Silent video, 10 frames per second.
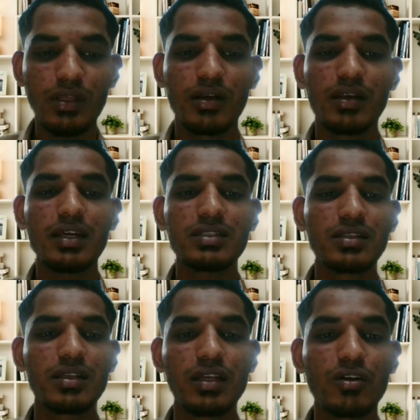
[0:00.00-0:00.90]
Next,
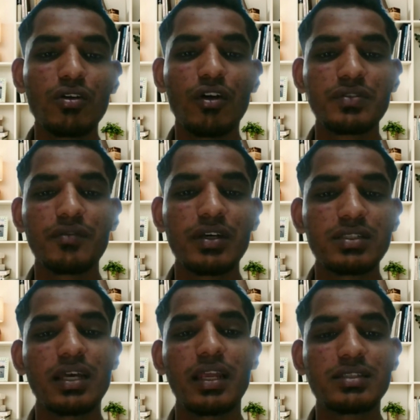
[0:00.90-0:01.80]
the role of surveys
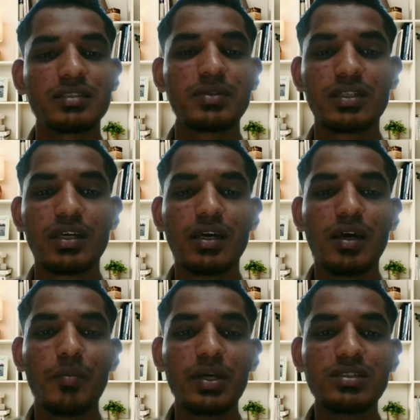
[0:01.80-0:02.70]
and assessments.
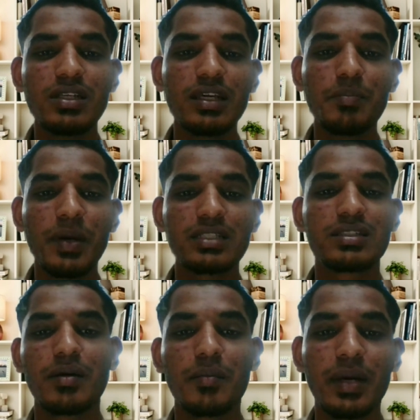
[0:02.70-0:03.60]
Measuring impacts
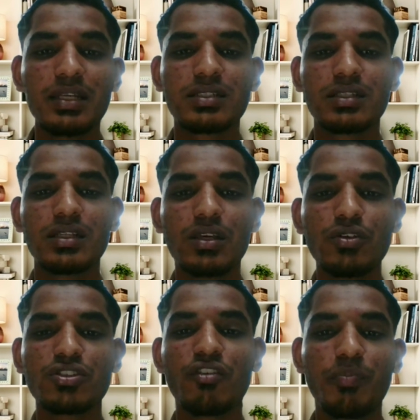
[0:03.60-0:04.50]
matters. The
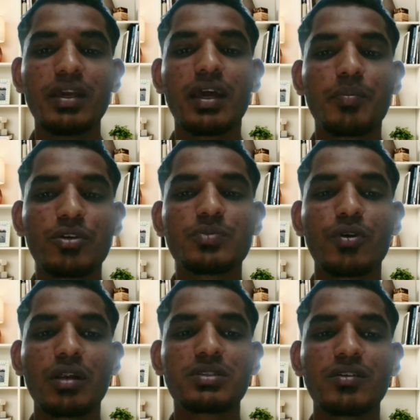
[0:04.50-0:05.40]
use of pre- and
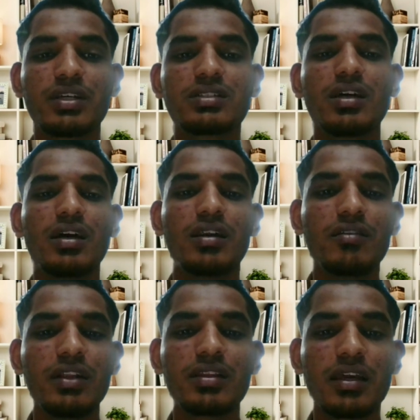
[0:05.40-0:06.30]
post-program surveys
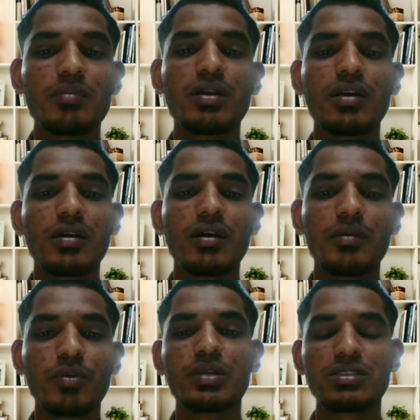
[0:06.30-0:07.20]
reveal tangible
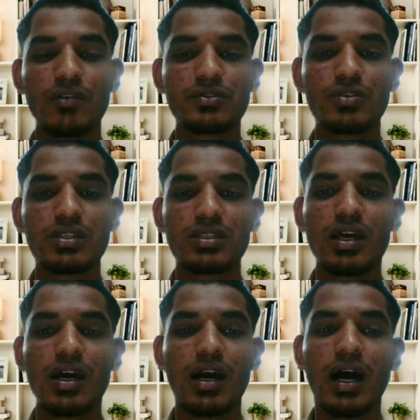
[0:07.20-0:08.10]
improvements of students'
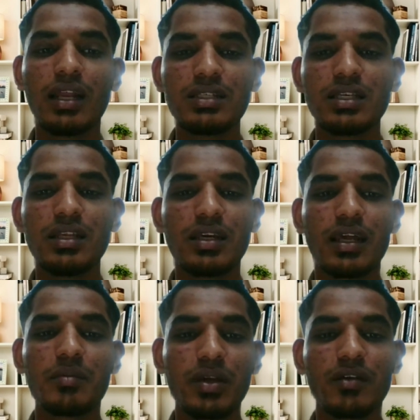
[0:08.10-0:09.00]
understanding
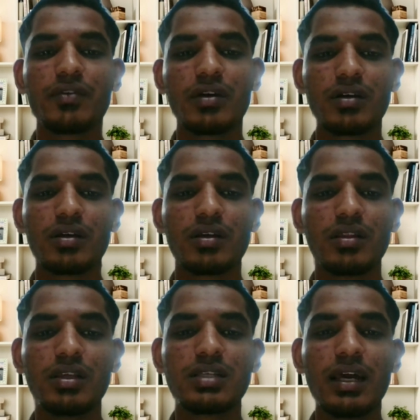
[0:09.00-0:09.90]
and behavior.
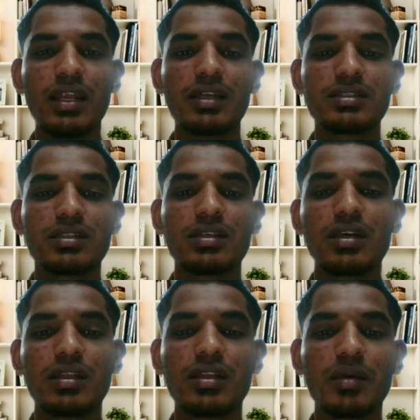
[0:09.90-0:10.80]
This highlights
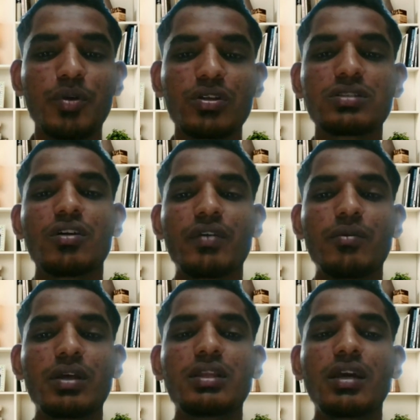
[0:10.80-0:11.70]
the importance of
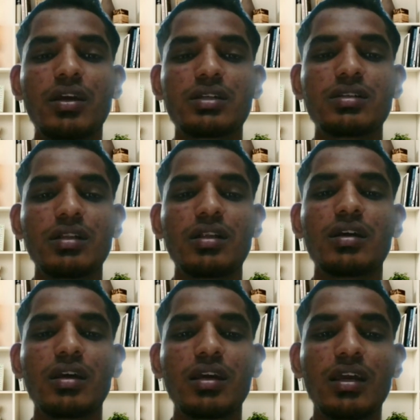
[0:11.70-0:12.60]
evaluating educational
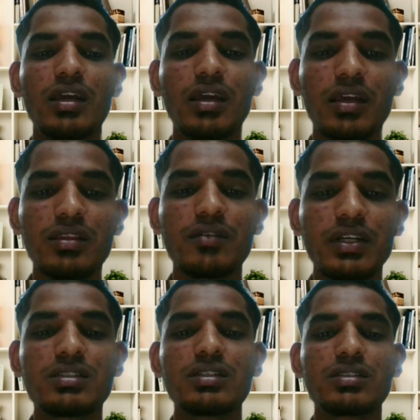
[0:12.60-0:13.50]

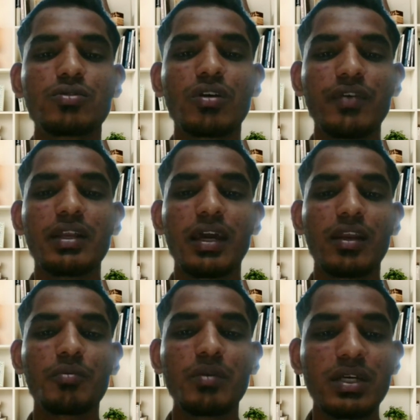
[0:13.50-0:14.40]
interventions to refine and
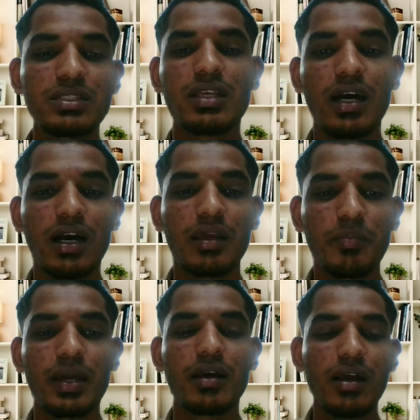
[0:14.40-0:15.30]
optimize their impact.